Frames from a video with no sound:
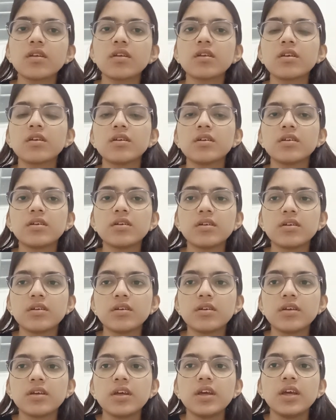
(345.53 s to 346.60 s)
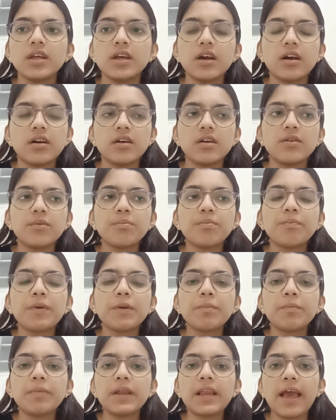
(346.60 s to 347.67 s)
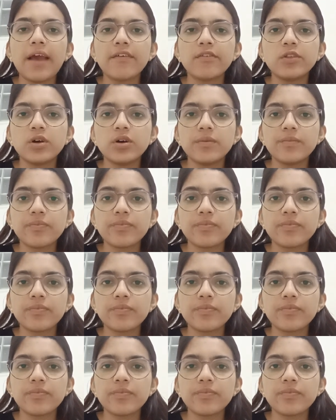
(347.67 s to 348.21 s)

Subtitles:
mm, uh, people have the